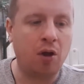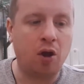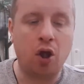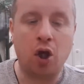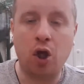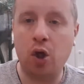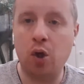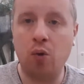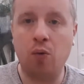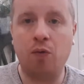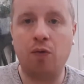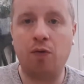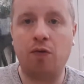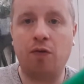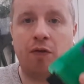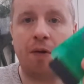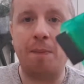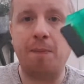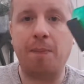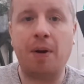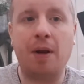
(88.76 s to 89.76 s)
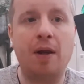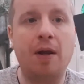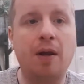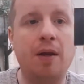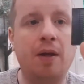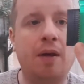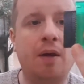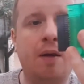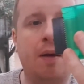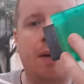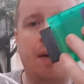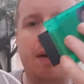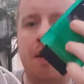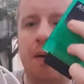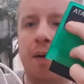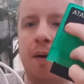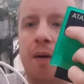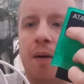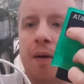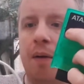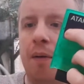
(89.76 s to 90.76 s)
you simply
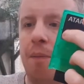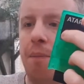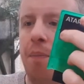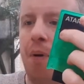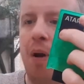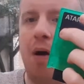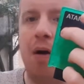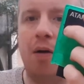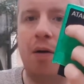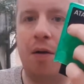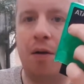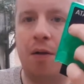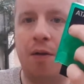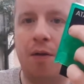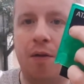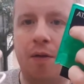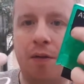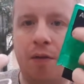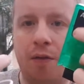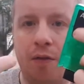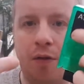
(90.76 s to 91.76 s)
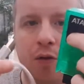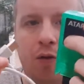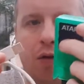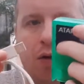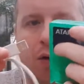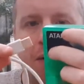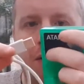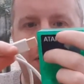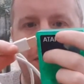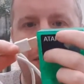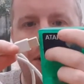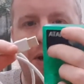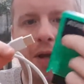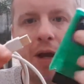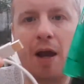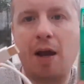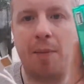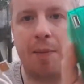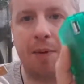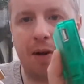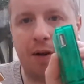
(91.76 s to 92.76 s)
plug your U S B
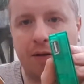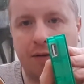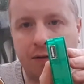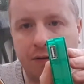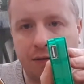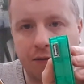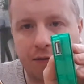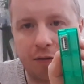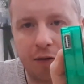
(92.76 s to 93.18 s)
cable into the